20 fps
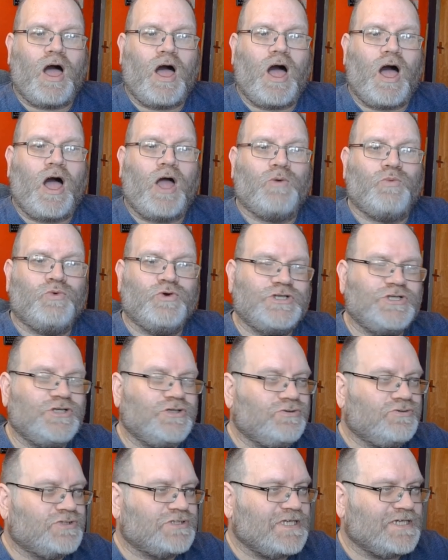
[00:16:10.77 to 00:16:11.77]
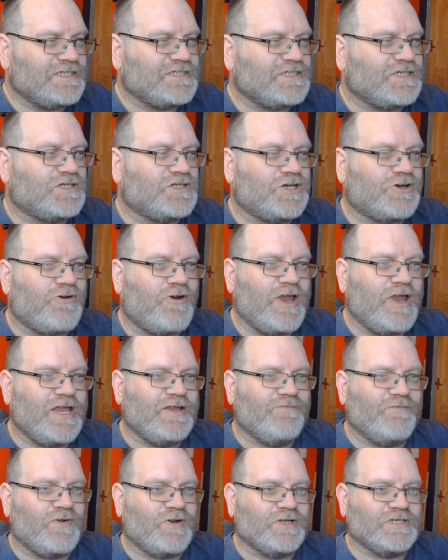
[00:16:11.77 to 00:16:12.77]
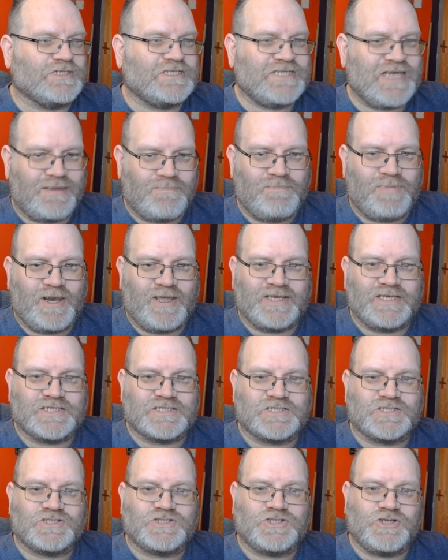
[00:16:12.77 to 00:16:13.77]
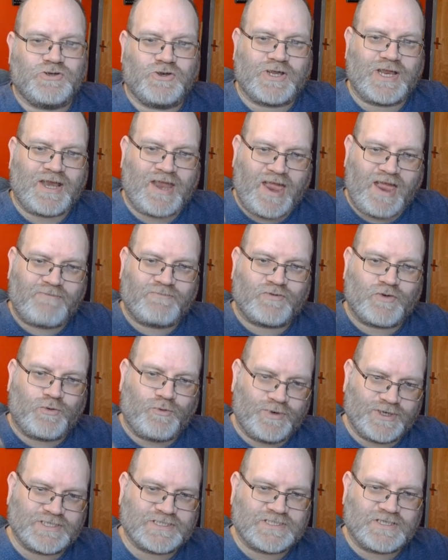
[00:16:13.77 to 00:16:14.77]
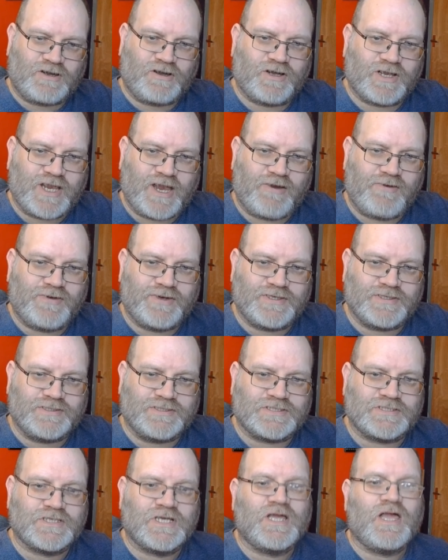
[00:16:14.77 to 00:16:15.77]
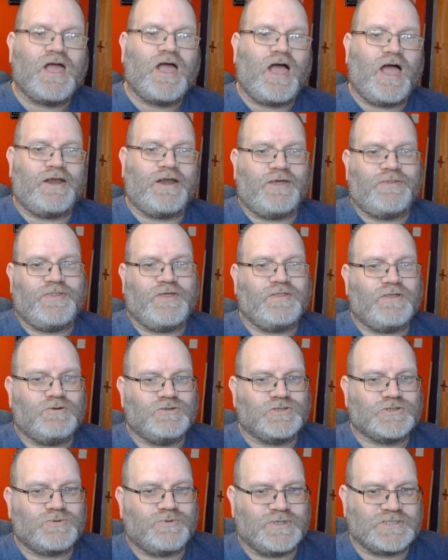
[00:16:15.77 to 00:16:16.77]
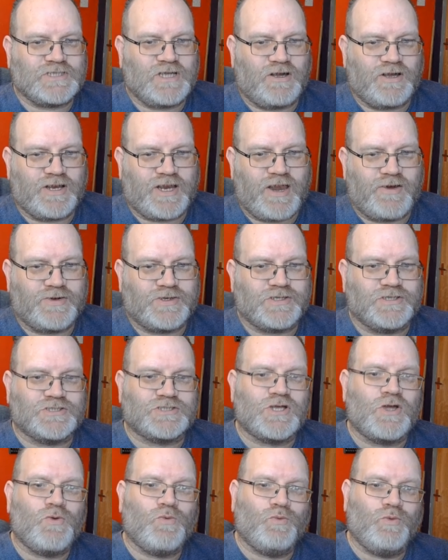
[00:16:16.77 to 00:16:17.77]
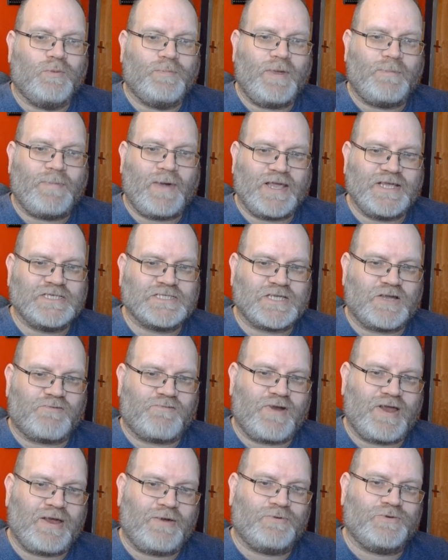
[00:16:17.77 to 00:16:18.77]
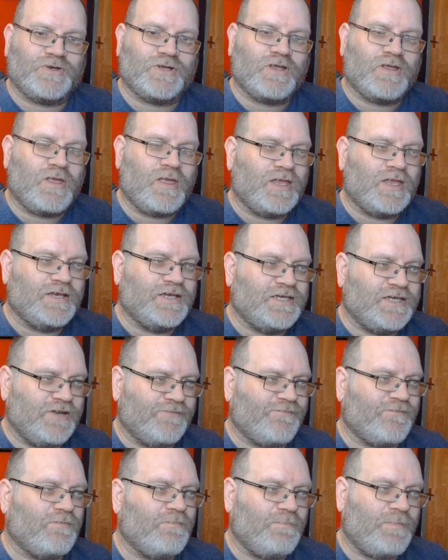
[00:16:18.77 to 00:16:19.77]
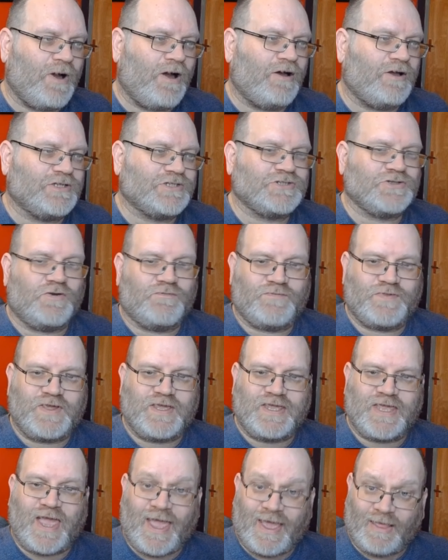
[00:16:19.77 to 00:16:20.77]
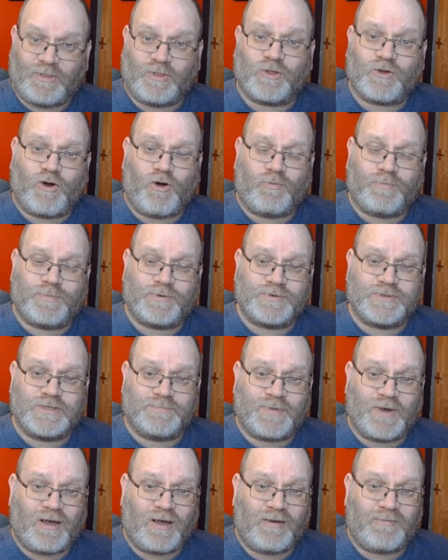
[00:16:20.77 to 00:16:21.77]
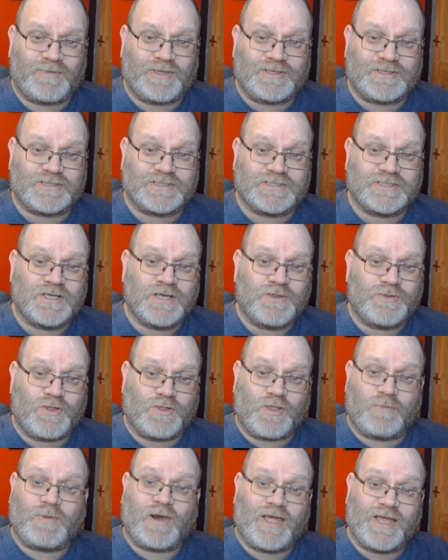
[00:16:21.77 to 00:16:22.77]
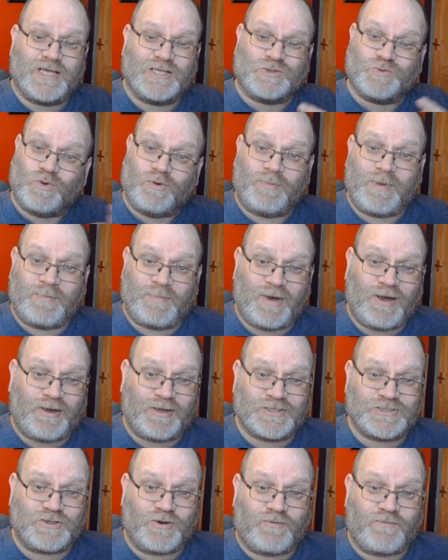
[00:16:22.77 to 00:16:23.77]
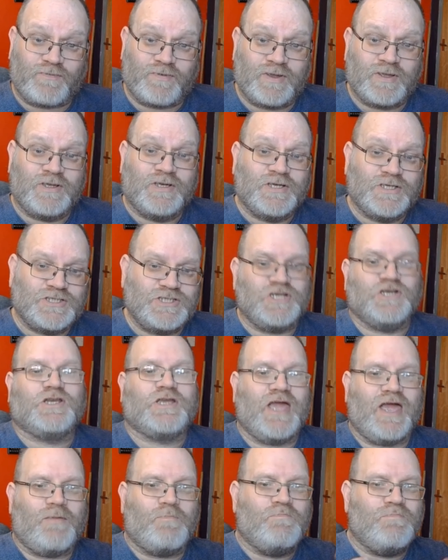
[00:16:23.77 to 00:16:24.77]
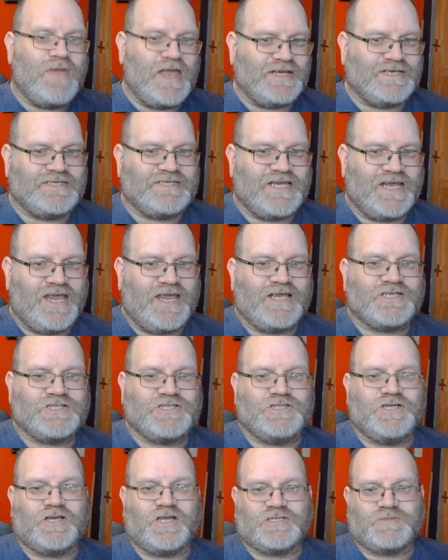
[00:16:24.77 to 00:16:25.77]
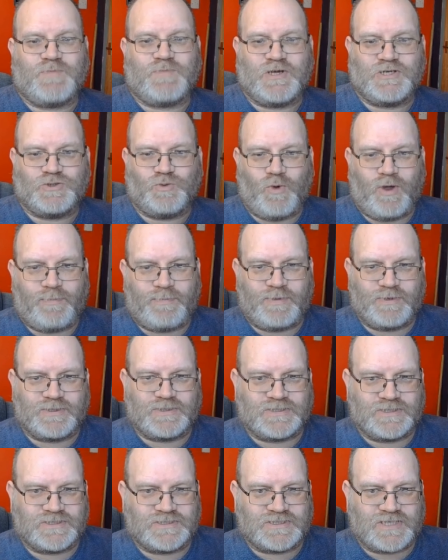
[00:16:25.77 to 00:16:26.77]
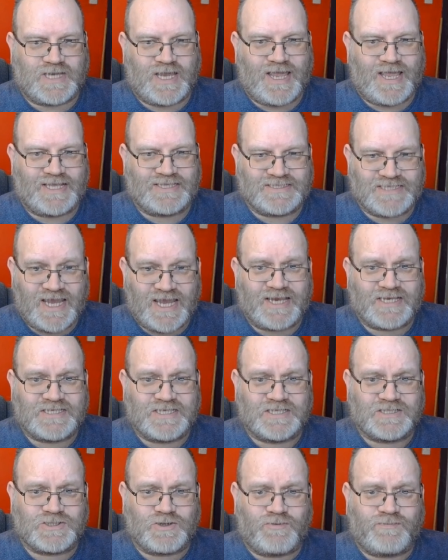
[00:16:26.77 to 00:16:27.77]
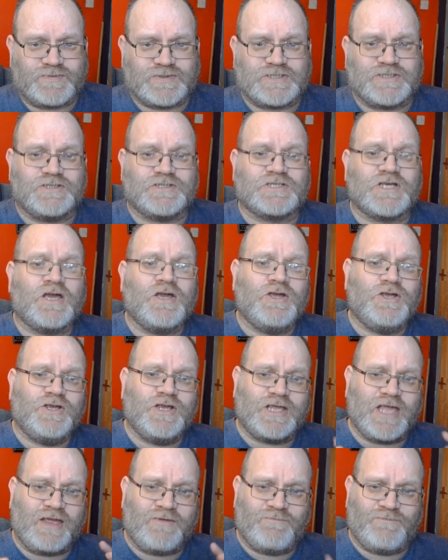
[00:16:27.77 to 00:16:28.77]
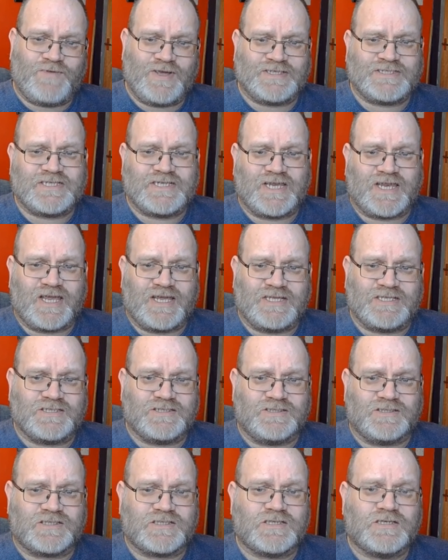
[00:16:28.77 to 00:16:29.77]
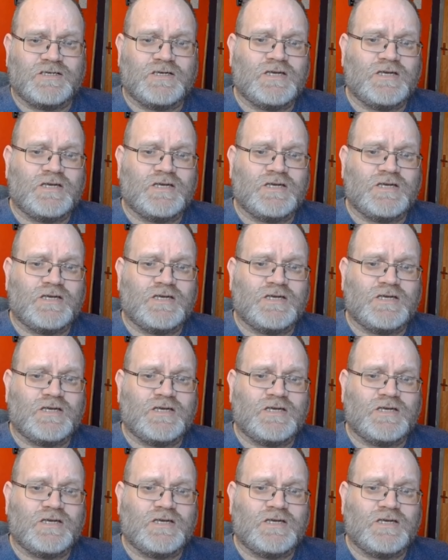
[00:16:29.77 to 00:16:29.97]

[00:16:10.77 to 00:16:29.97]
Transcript: I would use this to create various templates so you can have quick start characters, and I think those quick start characters would be based around different parts of the Hellcop department that the players will be part of. So you get med techs, you get special weapons and tactics officers, you get investigators,